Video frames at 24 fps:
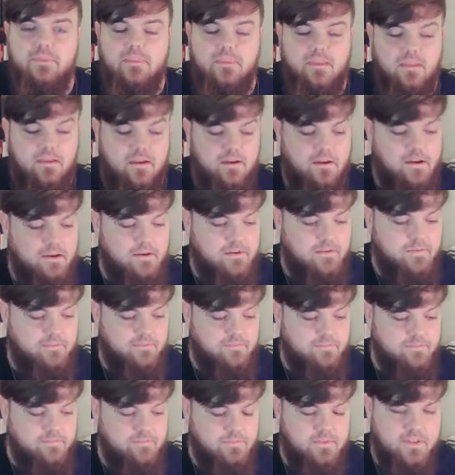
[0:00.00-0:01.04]

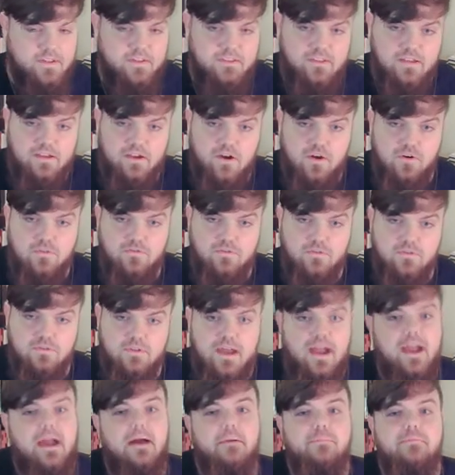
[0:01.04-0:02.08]
that they
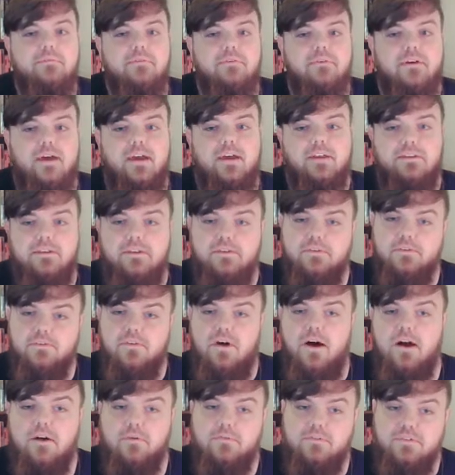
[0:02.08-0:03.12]
overlap and
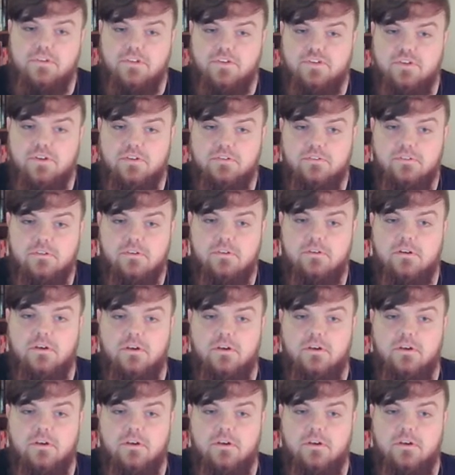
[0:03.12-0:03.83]
interlock with each other